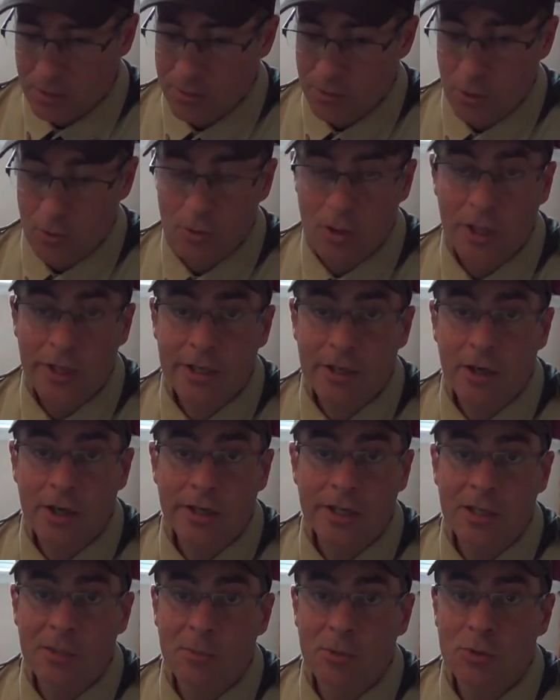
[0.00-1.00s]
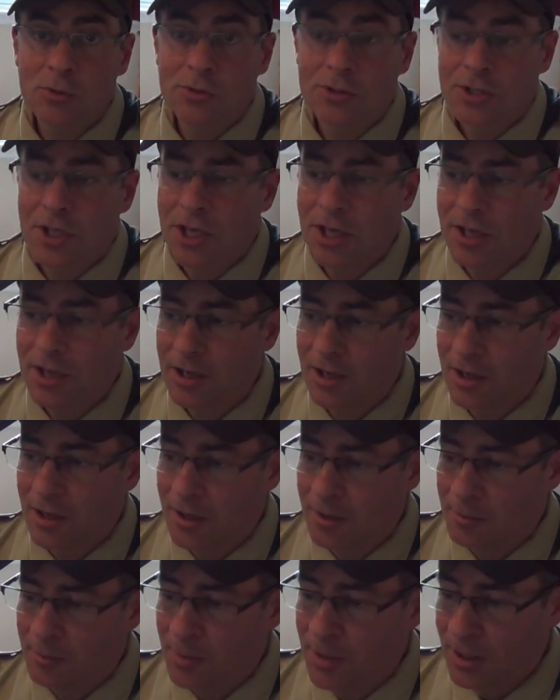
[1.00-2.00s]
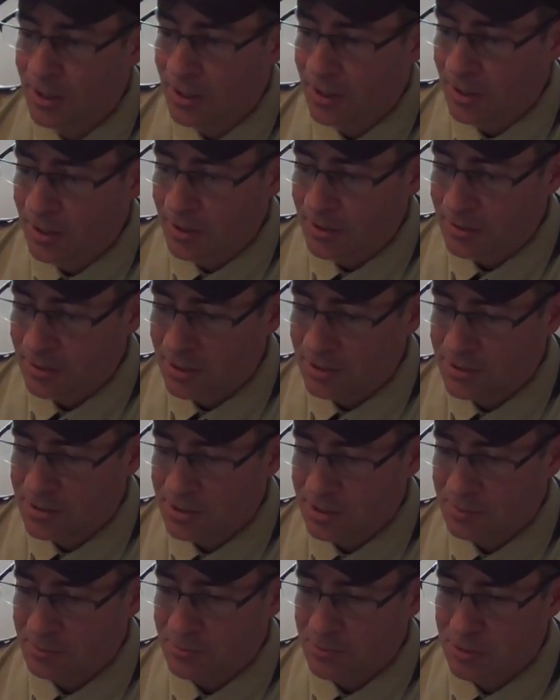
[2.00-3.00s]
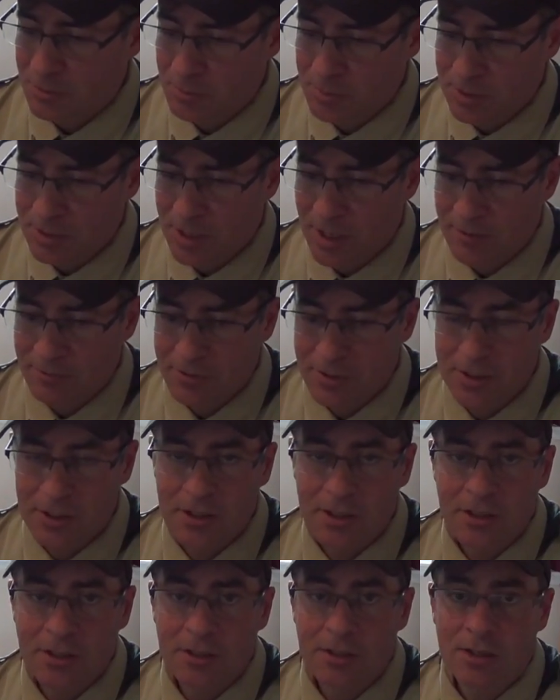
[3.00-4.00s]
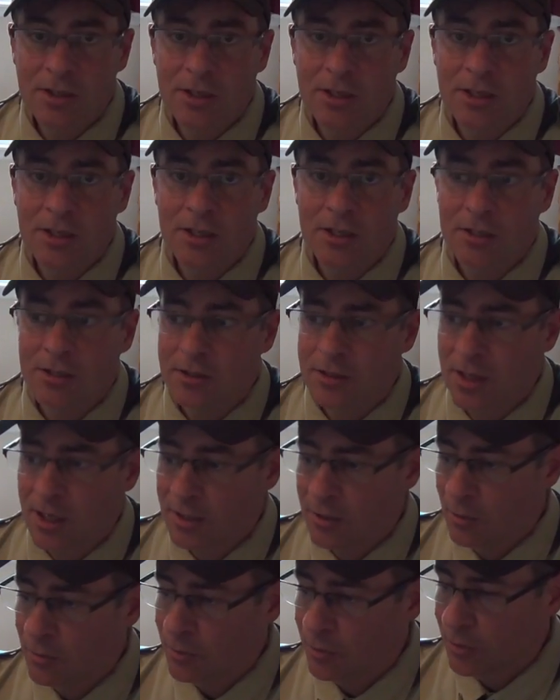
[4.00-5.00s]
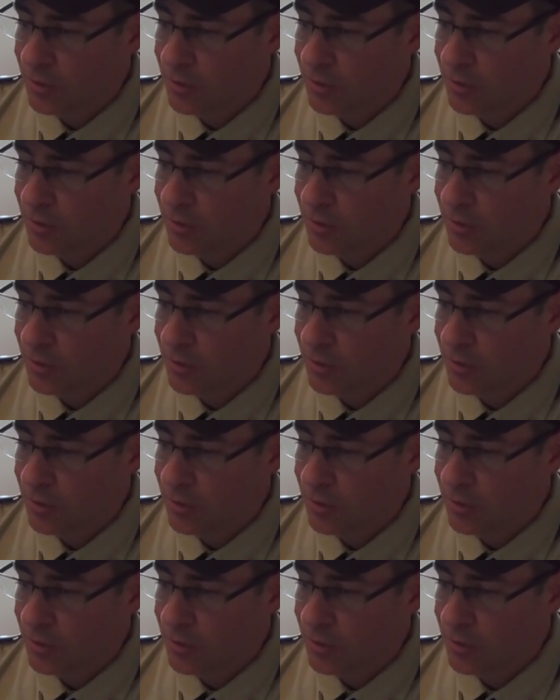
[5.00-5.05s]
don't like hiking boots. They seem to be heavy, and I don't